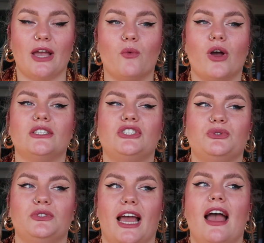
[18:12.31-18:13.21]
I wanted
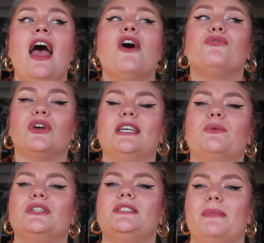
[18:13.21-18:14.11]
to that first I
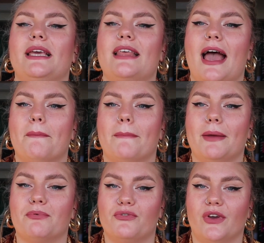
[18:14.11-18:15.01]
wanted to make that
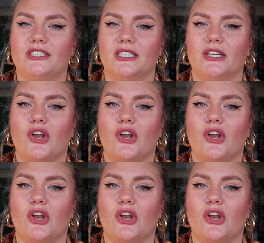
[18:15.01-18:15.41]
my profession.